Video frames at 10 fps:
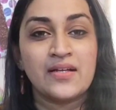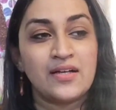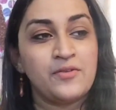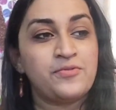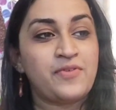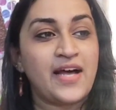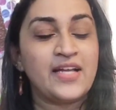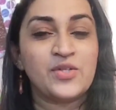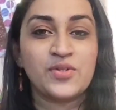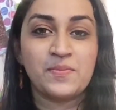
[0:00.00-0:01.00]

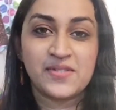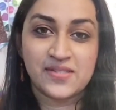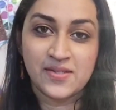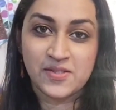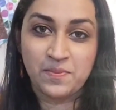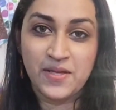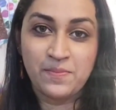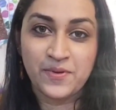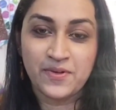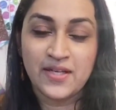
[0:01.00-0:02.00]
confined to the business
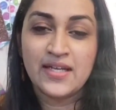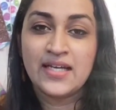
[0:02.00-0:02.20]
people.